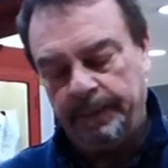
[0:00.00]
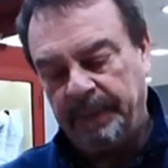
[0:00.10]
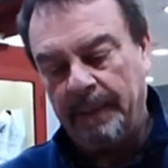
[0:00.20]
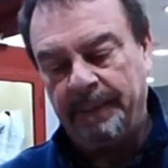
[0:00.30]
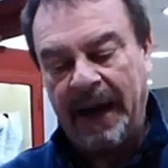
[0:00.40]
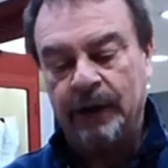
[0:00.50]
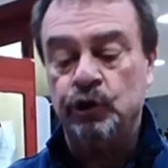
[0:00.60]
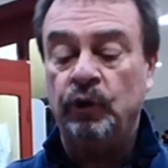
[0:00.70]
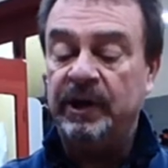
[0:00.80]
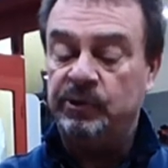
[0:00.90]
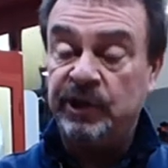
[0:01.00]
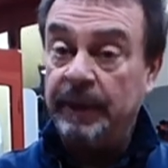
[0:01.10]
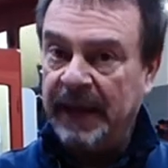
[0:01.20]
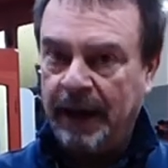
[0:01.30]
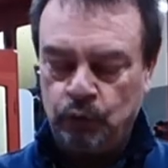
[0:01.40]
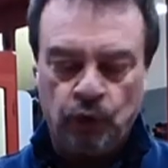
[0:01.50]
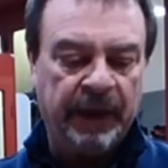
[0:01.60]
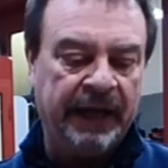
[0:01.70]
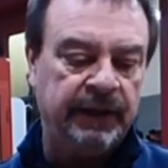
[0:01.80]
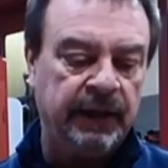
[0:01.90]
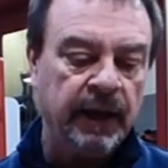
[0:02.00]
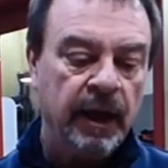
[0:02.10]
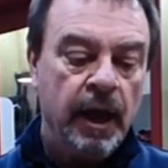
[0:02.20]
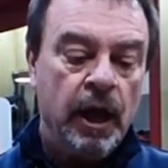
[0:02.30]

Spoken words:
pump action and semi-automatic.